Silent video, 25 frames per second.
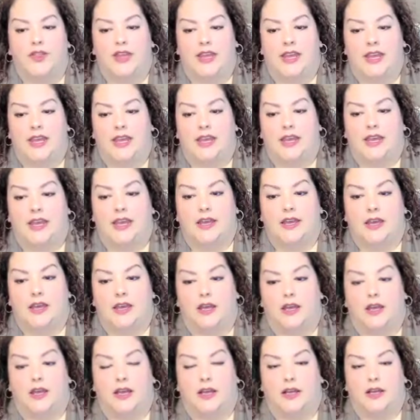The
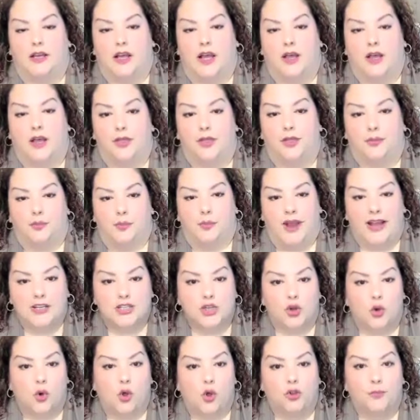
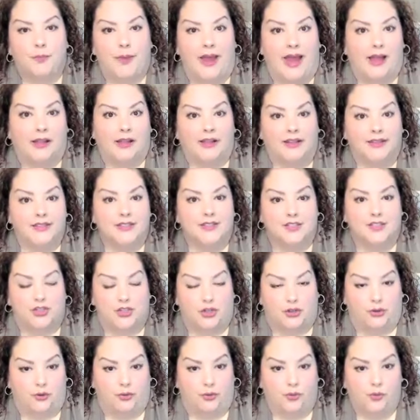threshold balance
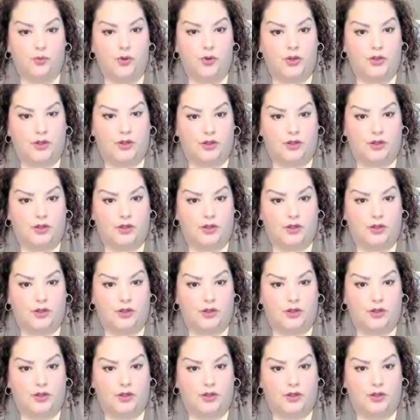due